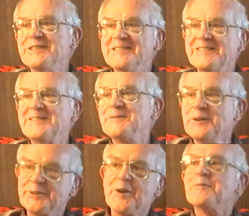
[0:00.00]
And the
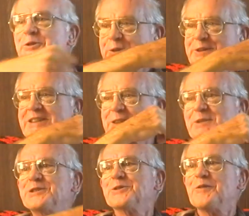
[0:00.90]
engineer would put his
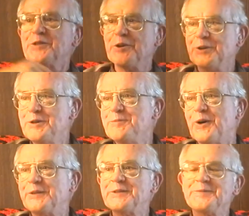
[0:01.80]
arm through it, take the
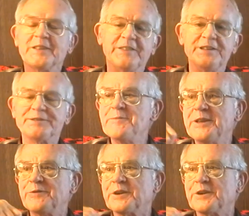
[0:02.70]
message off, throw the off,